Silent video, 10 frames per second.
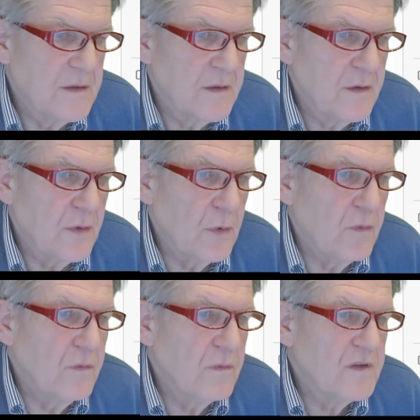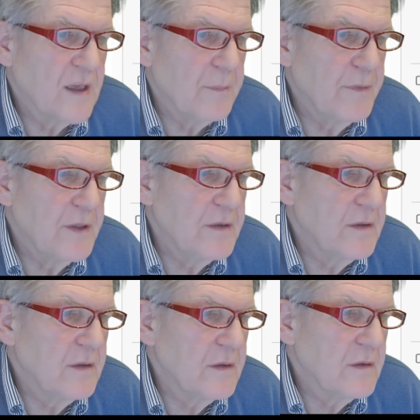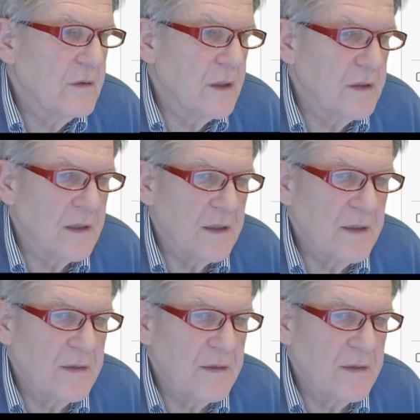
no subnet and nothing else,